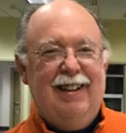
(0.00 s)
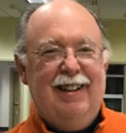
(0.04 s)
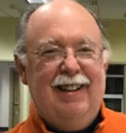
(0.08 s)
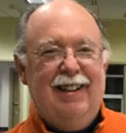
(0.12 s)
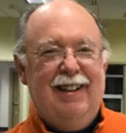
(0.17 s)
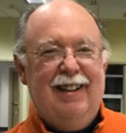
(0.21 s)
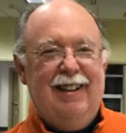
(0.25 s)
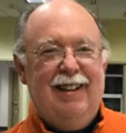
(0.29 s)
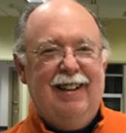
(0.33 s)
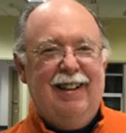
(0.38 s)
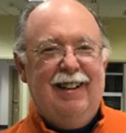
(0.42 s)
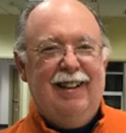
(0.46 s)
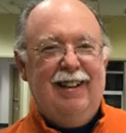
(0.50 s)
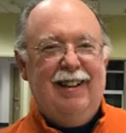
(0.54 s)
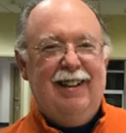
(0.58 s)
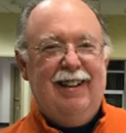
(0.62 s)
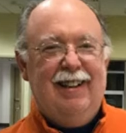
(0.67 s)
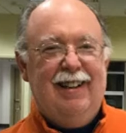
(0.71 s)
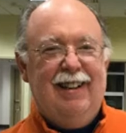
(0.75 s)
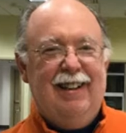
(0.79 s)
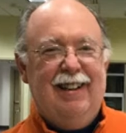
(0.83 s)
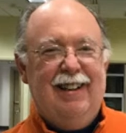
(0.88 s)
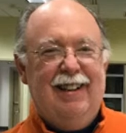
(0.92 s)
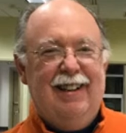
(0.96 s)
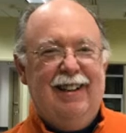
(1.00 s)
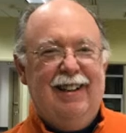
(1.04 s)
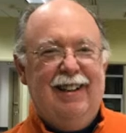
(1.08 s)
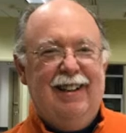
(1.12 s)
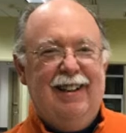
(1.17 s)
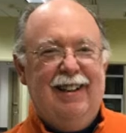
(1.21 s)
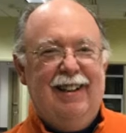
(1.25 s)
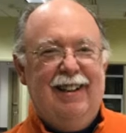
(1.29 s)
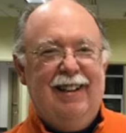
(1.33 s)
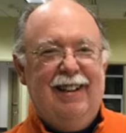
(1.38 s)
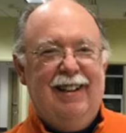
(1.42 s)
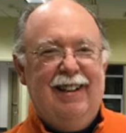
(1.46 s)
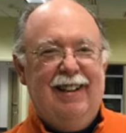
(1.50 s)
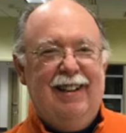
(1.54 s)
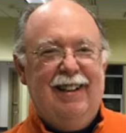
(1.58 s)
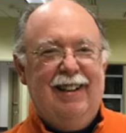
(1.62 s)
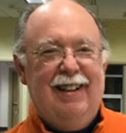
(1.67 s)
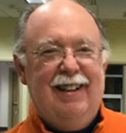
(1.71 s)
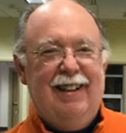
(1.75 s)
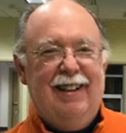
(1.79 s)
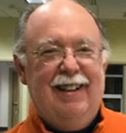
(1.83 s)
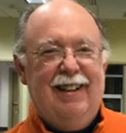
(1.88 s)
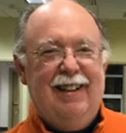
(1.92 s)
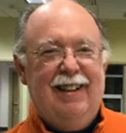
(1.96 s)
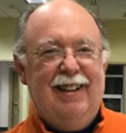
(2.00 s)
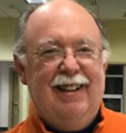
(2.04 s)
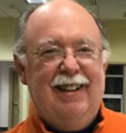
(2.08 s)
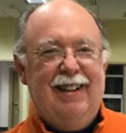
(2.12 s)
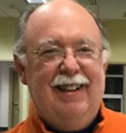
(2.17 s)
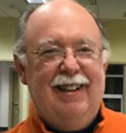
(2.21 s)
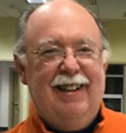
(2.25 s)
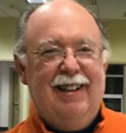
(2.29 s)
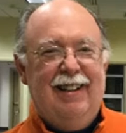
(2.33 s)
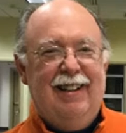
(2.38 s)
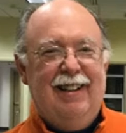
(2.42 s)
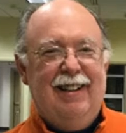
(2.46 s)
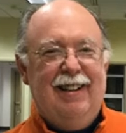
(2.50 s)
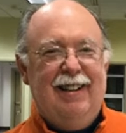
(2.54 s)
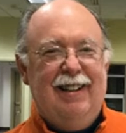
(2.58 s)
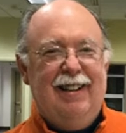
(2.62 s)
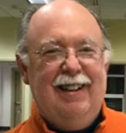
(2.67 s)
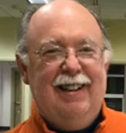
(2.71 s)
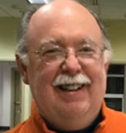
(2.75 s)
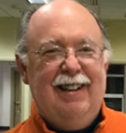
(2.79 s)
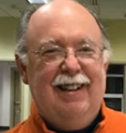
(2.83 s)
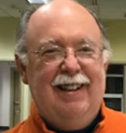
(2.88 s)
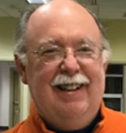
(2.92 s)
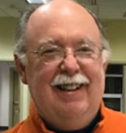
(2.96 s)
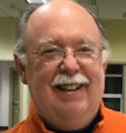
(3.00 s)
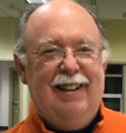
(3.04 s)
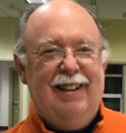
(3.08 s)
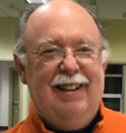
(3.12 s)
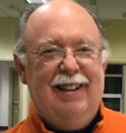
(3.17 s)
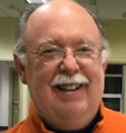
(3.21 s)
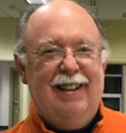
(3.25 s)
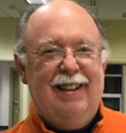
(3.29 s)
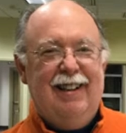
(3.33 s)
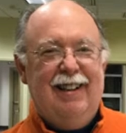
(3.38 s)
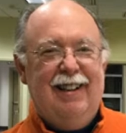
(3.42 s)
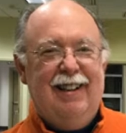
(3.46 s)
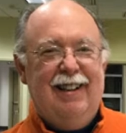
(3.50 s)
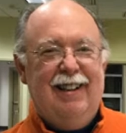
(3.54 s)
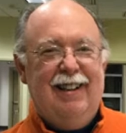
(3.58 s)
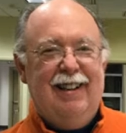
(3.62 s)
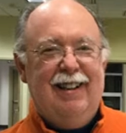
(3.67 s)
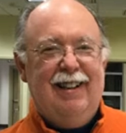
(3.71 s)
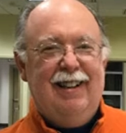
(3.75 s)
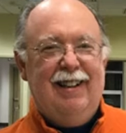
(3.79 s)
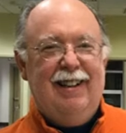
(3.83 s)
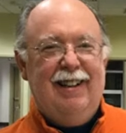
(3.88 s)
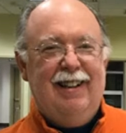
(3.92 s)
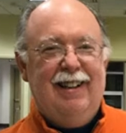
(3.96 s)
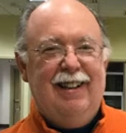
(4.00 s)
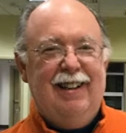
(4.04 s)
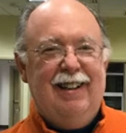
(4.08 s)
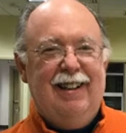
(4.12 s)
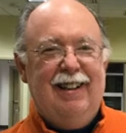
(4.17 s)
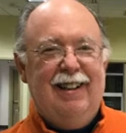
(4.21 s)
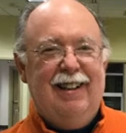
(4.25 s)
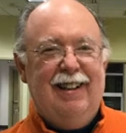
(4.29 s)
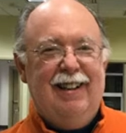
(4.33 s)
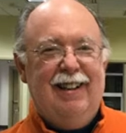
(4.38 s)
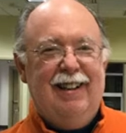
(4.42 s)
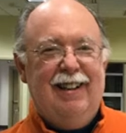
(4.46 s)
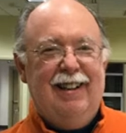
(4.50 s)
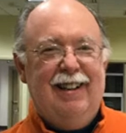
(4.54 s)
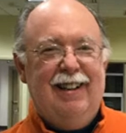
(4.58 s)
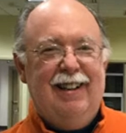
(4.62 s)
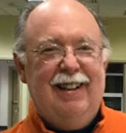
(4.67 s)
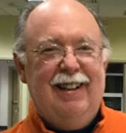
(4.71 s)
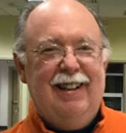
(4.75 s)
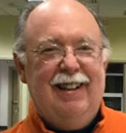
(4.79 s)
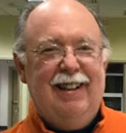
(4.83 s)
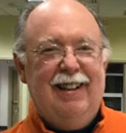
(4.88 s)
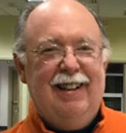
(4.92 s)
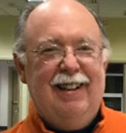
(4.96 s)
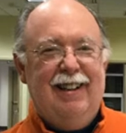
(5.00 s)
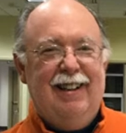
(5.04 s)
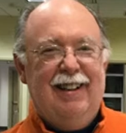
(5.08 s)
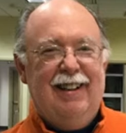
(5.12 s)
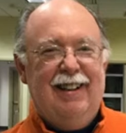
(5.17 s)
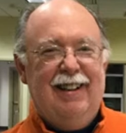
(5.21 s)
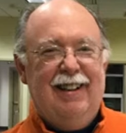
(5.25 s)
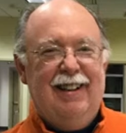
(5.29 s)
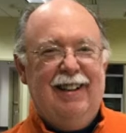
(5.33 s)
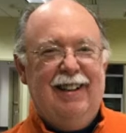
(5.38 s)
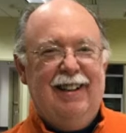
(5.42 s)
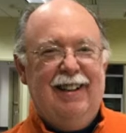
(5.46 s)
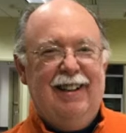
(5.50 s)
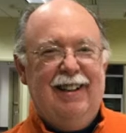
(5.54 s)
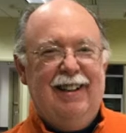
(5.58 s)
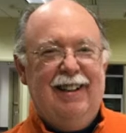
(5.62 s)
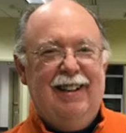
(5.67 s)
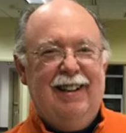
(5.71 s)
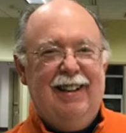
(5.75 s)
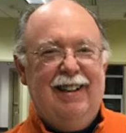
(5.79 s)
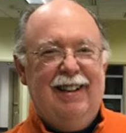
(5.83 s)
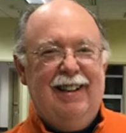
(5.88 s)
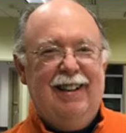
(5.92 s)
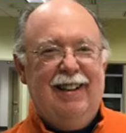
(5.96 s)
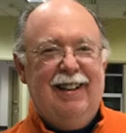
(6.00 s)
This person isn't speaking.